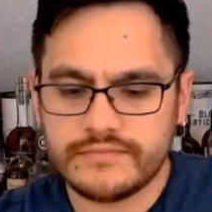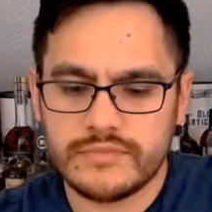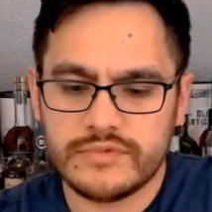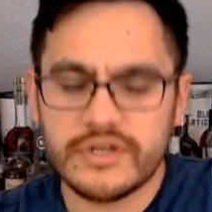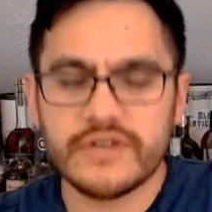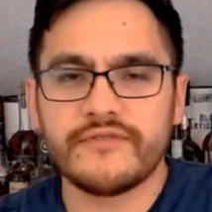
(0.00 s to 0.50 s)

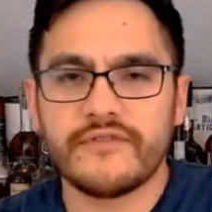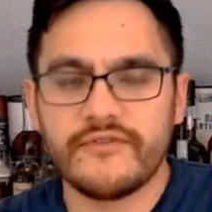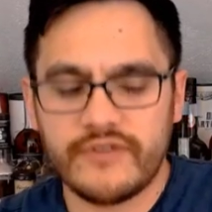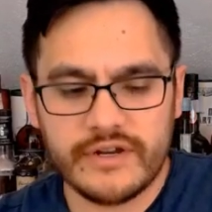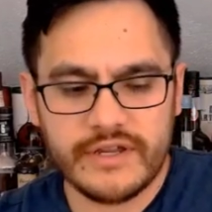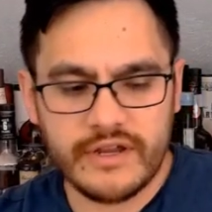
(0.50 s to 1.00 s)
Just for
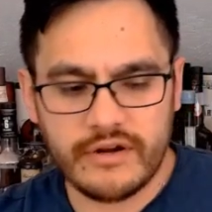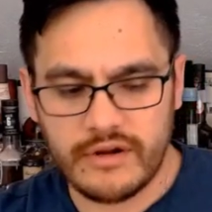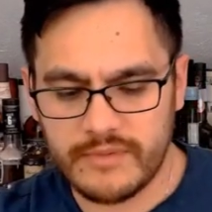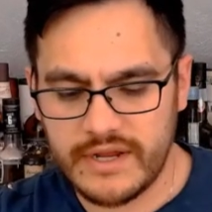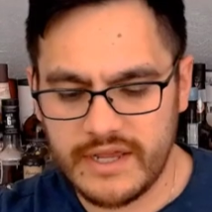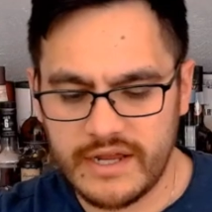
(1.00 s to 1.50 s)
fun here, I'm
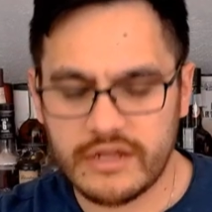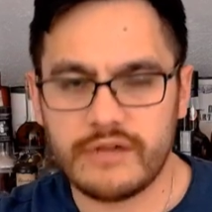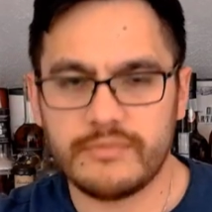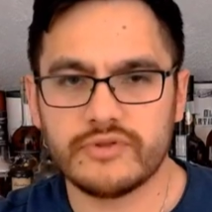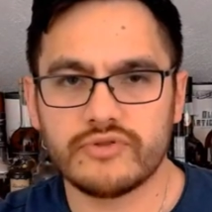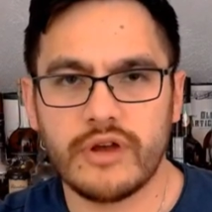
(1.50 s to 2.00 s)
gonna add a
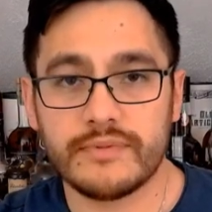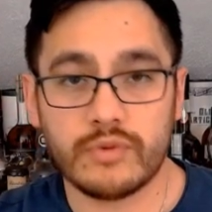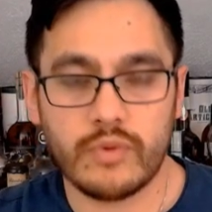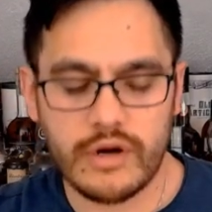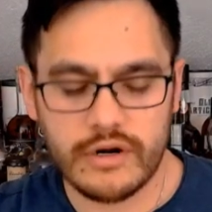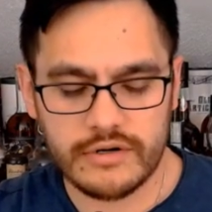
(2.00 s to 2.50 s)
couple drops of
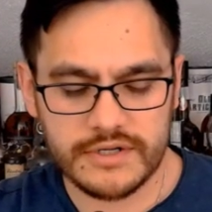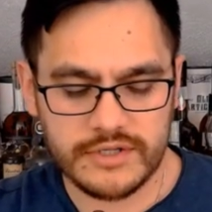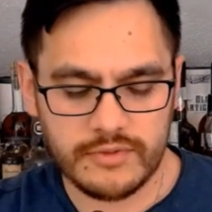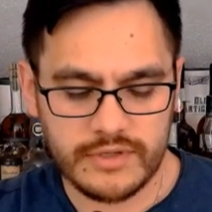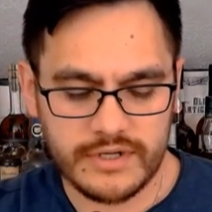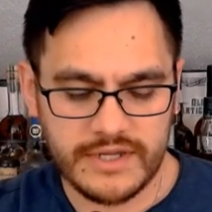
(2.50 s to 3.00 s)
water to see
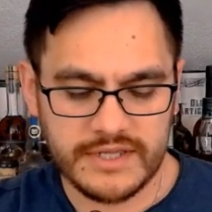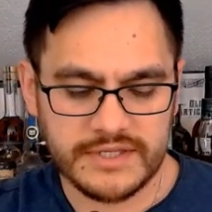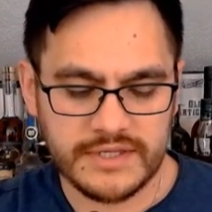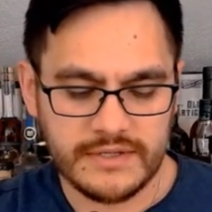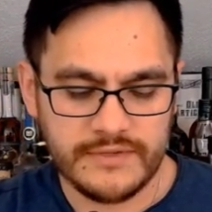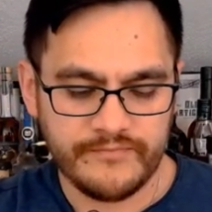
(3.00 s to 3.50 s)
what it
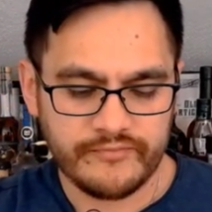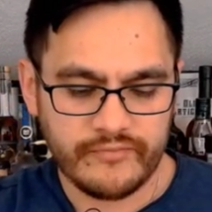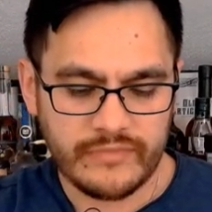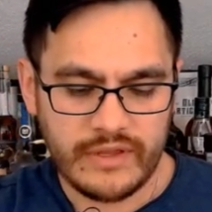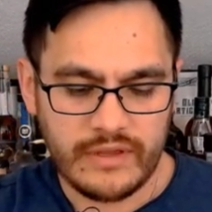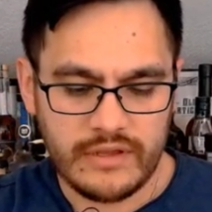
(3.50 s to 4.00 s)
is.
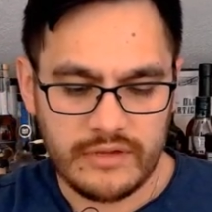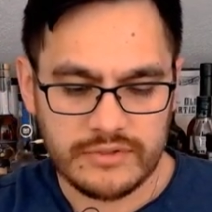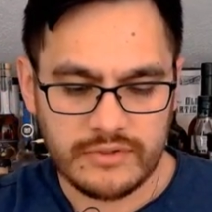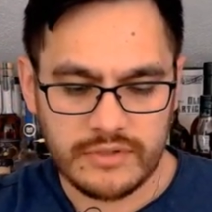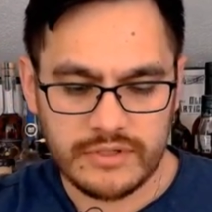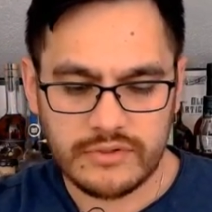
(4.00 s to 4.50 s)
I was
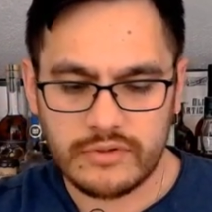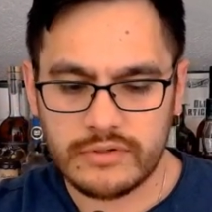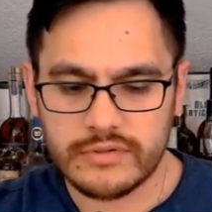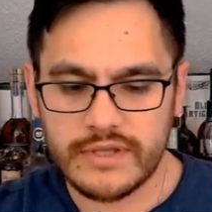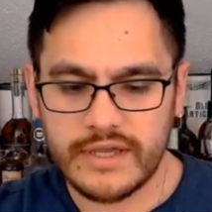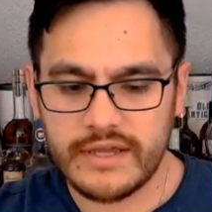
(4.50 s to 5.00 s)
always
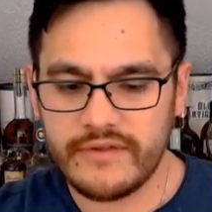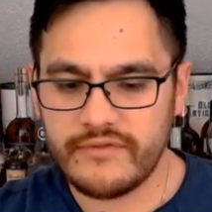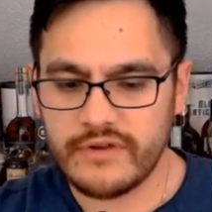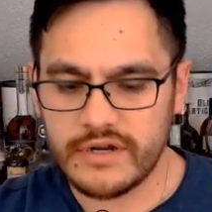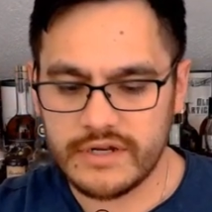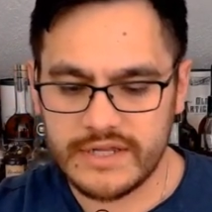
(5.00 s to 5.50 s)
told that if
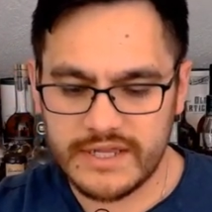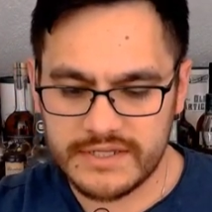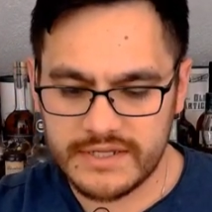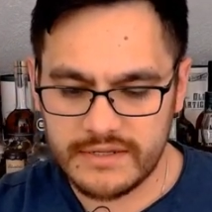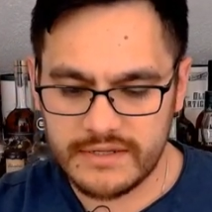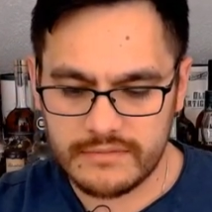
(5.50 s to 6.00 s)
you're gonna taste
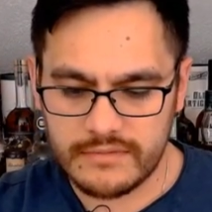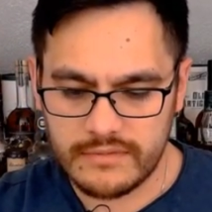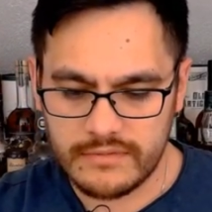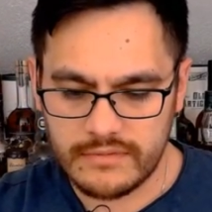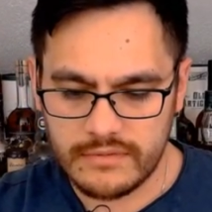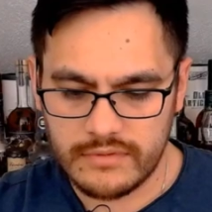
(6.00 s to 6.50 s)
it,
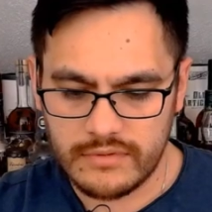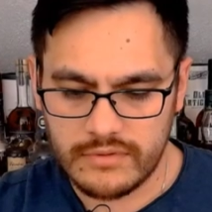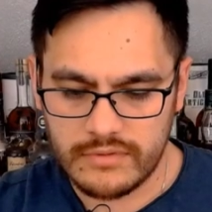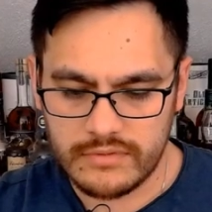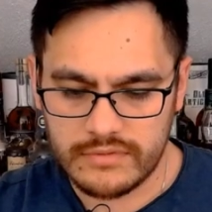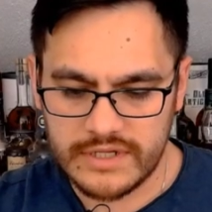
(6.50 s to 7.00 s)

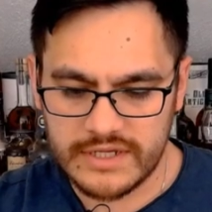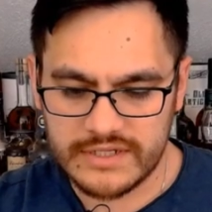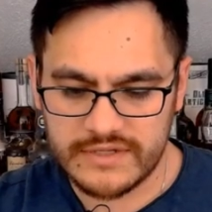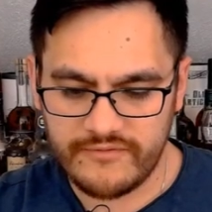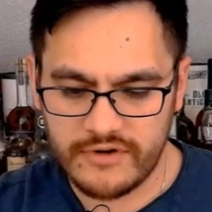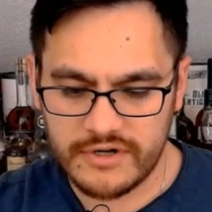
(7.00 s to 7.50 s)
taste
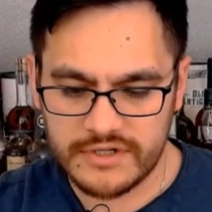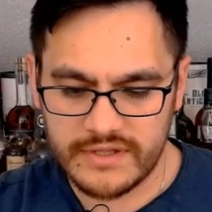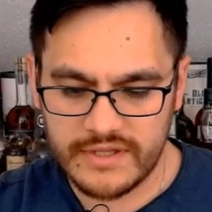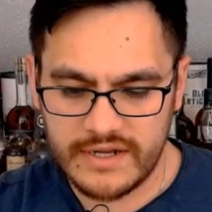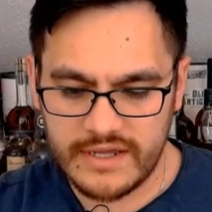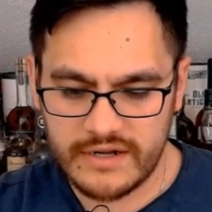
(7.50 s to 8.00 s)
it first and
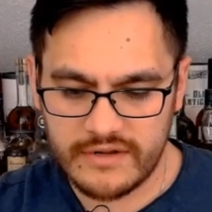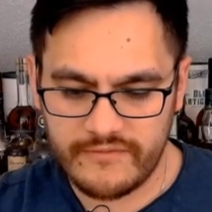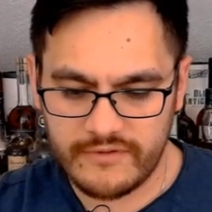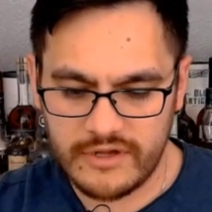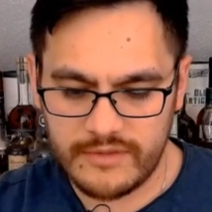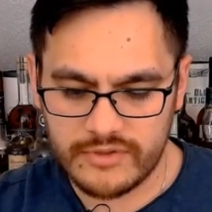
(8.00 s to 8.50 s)
then add a
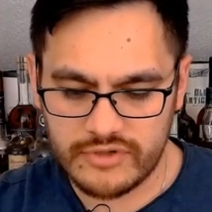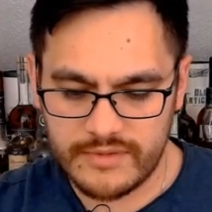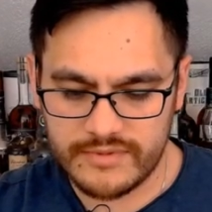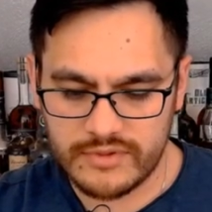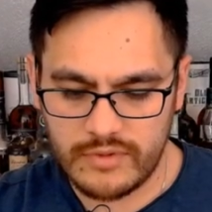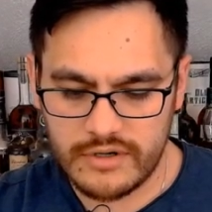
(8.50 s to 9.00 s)
couple
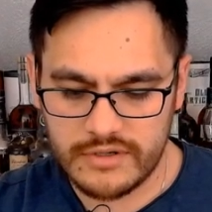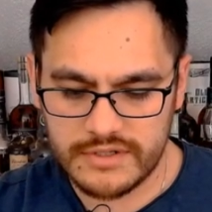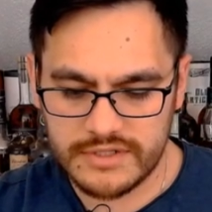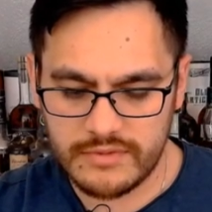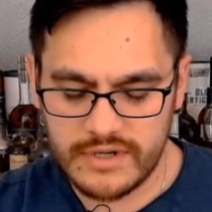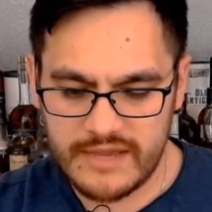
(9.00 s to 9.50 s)
drops of water to
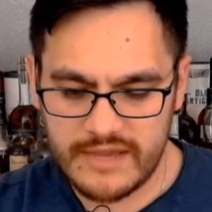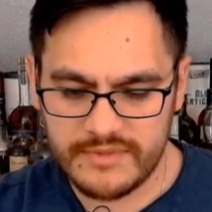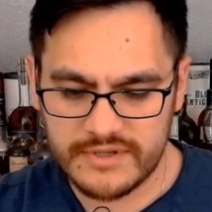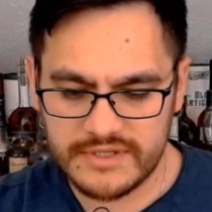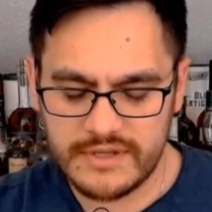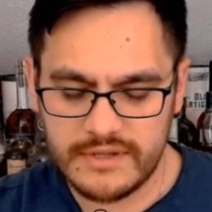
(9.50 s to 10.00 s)
see what
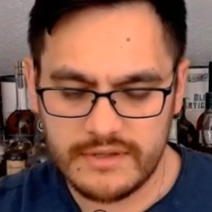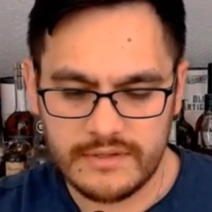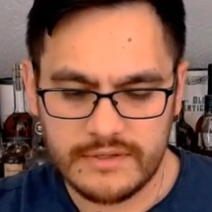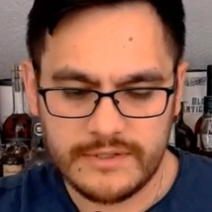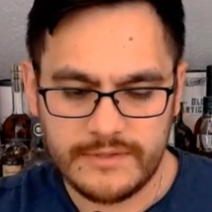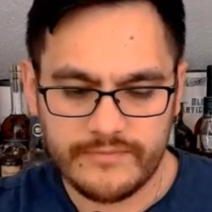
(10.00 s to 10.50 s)
happens.
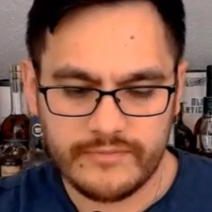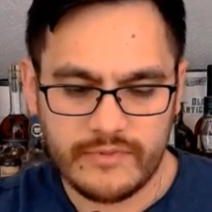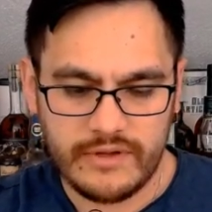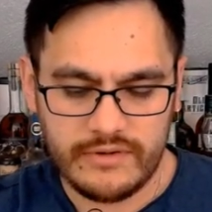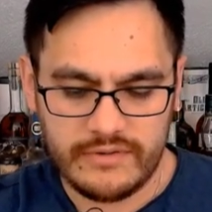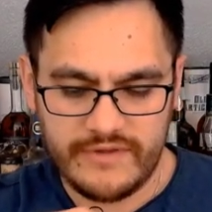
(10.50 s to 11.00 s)

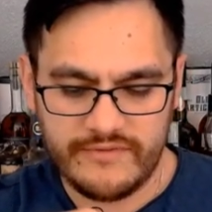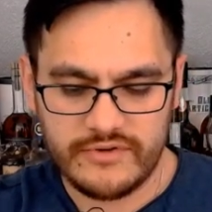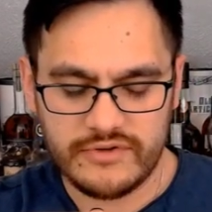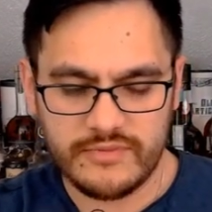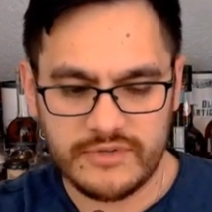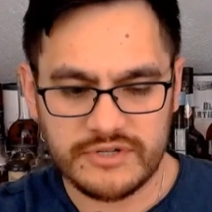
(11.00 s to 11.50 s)
I don't have too,
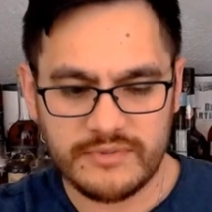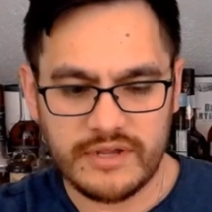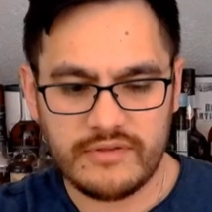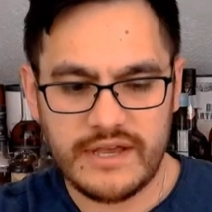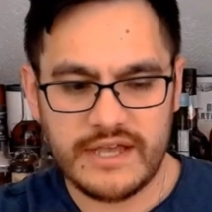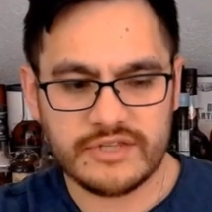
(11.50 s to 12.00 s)
too much in my
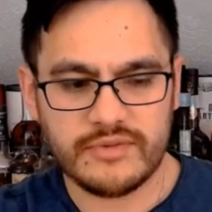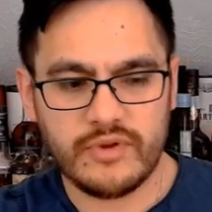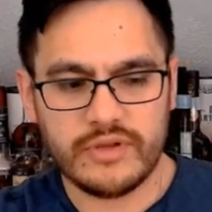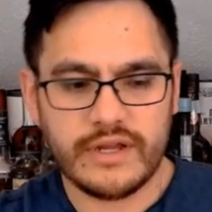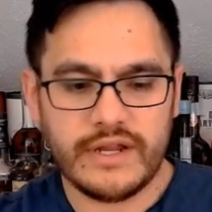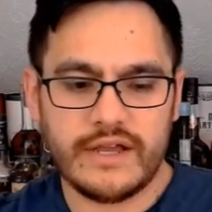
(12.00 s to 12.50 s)
glass. So I'm
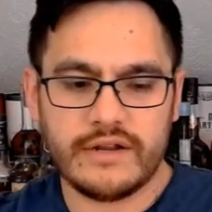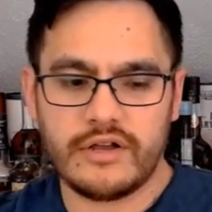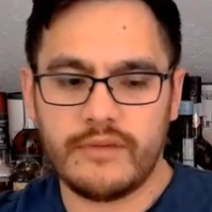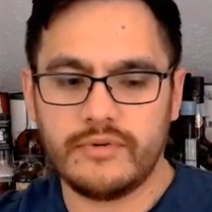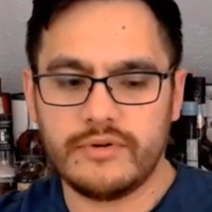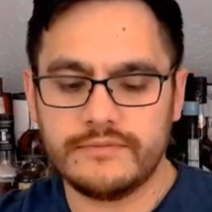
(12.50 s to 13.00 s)
only gonna add a
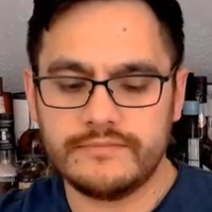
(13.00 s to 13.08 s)
couple.